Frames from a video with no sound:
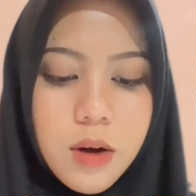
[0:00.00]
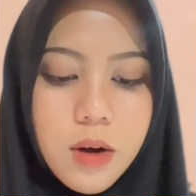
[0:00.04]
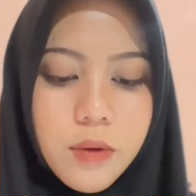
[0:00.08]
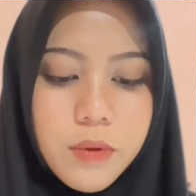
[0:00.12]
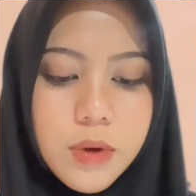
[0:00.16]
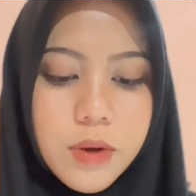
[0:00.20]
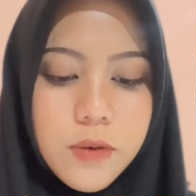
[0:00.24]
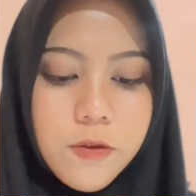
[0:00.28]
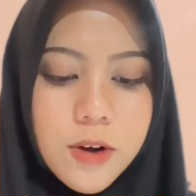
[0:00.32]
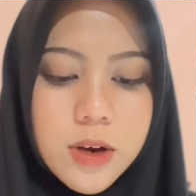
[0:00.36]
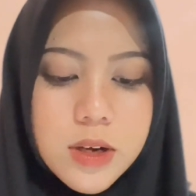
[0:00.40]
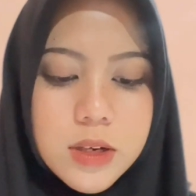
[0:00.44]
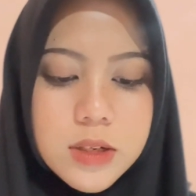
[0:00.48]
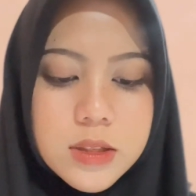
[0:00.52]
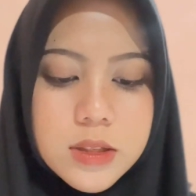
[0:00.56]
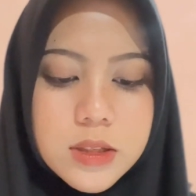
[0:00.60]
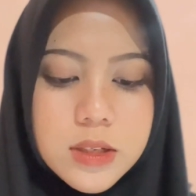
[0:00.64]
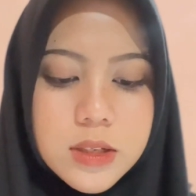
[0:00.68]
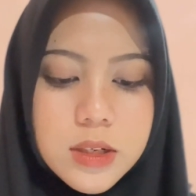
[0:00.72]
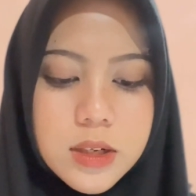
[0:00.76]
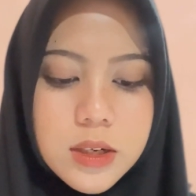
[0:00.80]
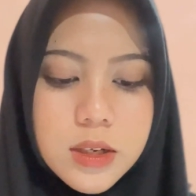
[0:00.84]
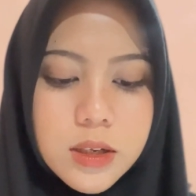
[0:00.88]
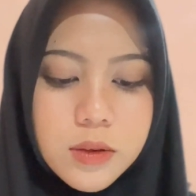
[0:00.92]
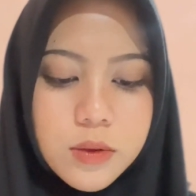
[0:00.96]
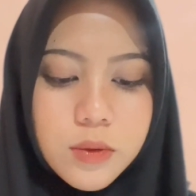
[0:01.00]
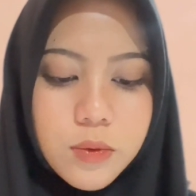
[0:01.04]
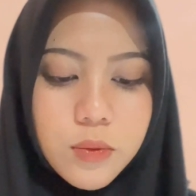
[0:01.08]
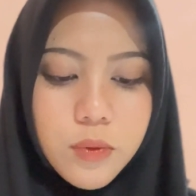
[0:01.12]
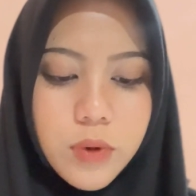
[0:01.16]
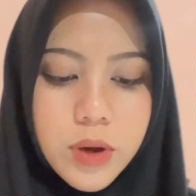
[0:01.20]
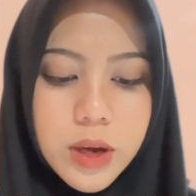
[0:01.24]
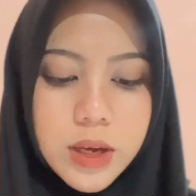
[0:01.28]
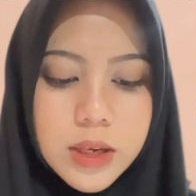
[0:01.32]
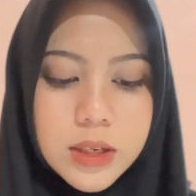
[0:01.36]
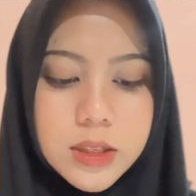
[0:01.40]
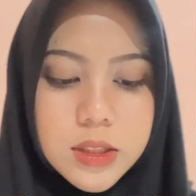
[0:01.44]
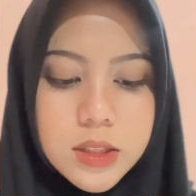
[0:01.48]
We find that
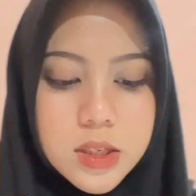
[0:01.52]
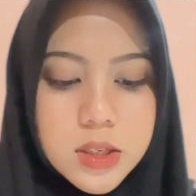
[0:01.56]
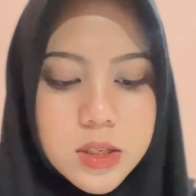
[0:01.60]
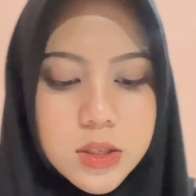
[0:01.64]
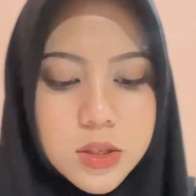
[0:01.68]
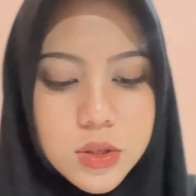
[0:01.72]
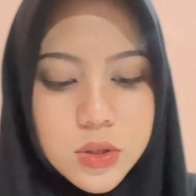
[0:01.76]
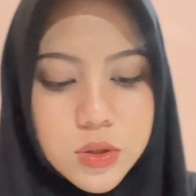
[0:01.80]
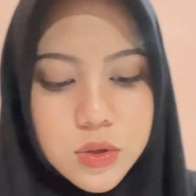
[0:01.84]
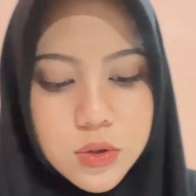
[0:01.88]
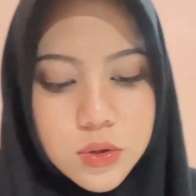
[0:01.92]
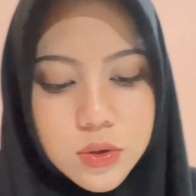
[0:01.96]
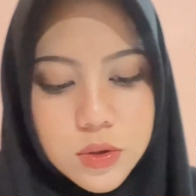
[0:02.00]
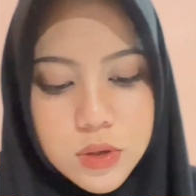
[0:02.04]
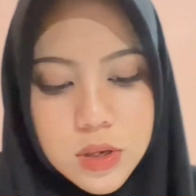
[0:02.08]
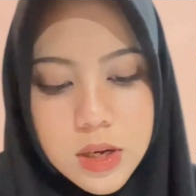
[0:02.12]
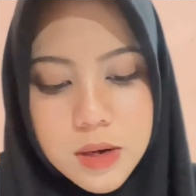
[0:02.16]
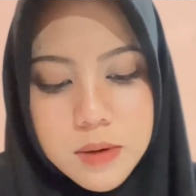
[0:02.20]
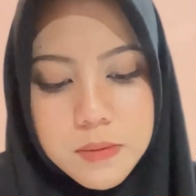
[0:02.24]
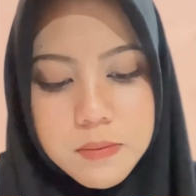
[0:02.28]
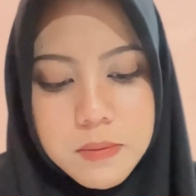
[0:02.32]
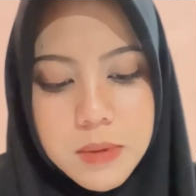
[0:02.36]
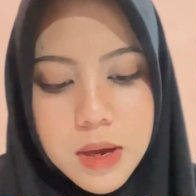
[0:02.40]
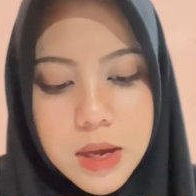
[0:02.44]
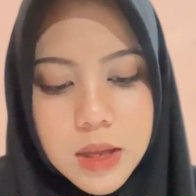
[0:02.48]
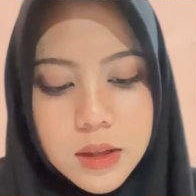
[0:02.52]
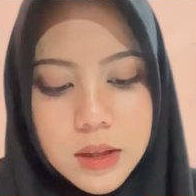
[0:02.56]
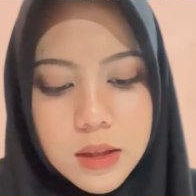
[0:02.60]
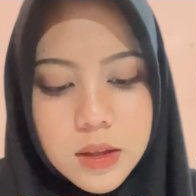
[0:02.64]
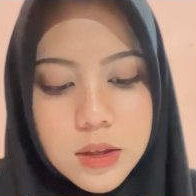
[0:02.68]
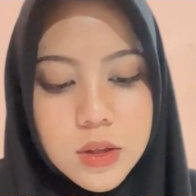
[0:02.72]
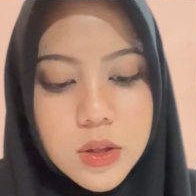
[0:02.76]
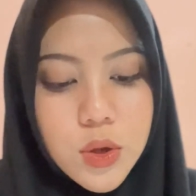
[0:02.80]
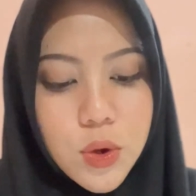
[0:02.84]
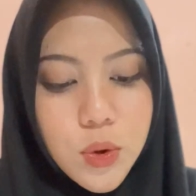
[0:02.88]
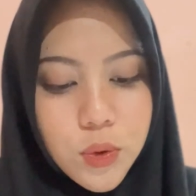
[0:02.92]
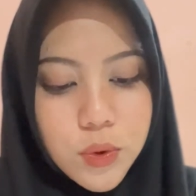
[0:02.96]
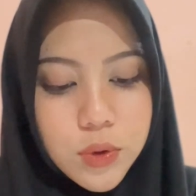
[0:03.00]
when the student made
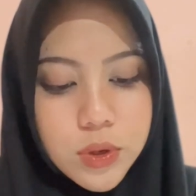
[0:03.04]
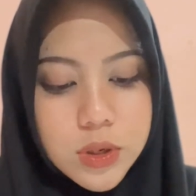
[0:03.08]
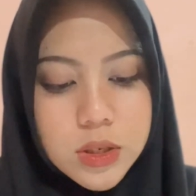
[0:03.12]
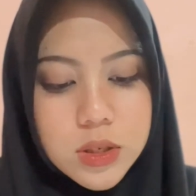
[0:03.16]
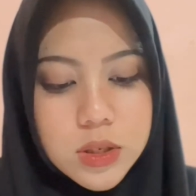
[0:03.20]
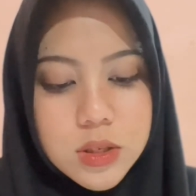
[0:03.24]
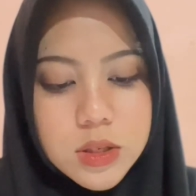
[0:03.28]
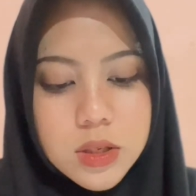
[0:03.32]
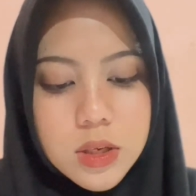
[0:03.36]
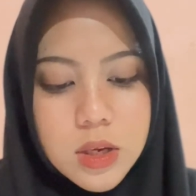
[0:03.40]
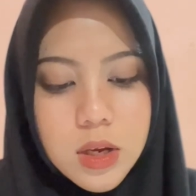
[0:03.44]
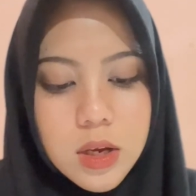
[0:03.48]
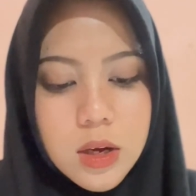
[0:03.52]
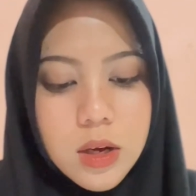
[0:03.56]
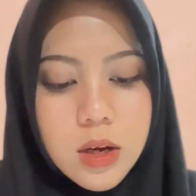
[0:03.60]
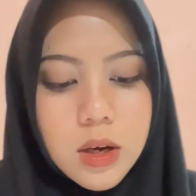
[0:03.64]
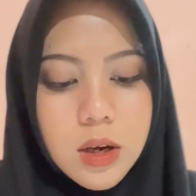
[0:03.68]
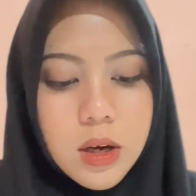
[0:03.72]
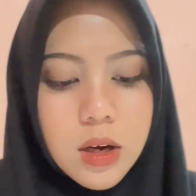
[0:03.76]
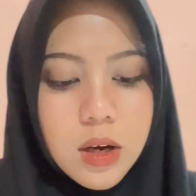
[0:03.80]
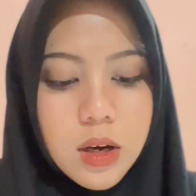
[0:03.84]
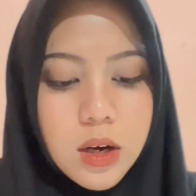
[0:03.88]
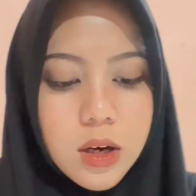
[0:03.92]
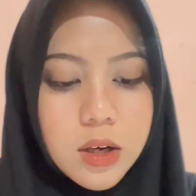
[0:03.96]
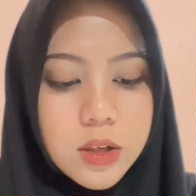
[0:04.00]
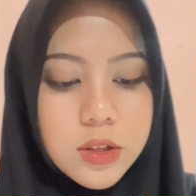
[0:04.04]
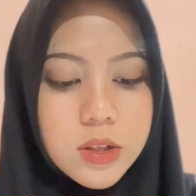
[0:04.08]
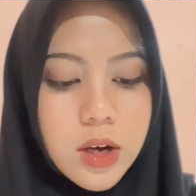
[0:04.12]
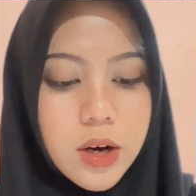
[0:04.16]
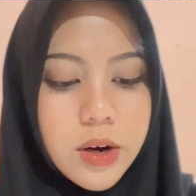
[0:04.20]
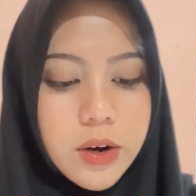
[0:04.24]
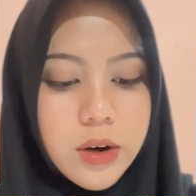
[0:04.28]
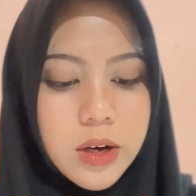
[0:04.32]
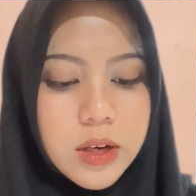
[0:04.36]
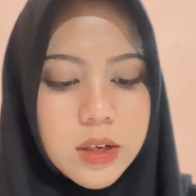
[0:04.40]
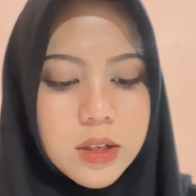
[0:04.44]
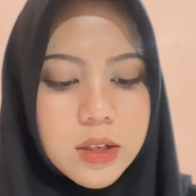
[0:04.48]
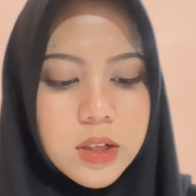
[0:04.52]
noise
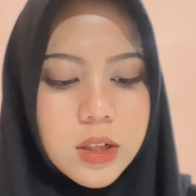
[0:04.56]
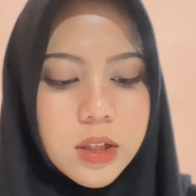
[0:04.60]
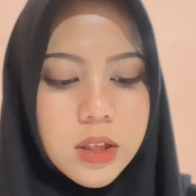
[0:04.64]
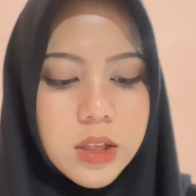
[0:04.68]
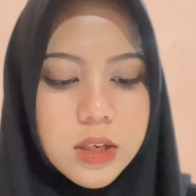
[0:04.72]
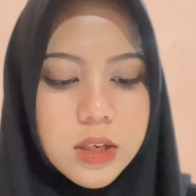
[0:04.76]
during the